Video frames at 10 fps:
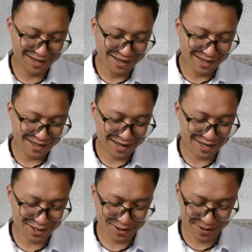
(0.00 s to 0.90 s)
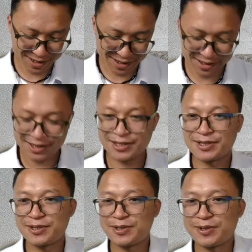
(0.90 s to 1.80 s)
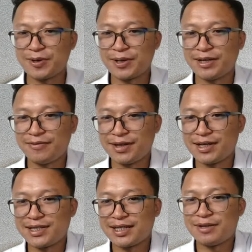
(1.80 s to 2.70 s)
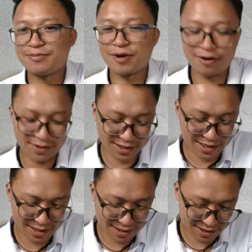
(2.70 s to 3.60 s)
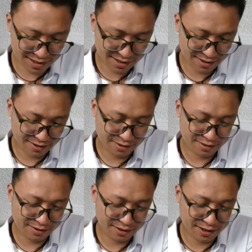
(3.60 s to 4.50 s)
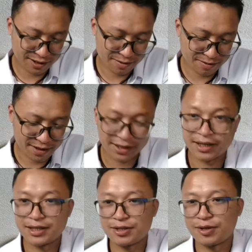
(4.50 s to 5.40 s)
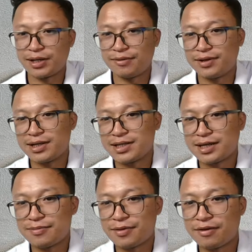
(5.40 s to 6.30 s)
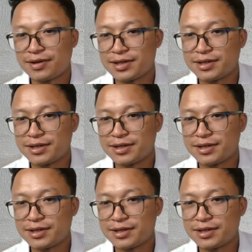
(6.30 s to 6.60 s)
Guys, today it is not giving us any profits, guys. See, again, market is not giving us any profits.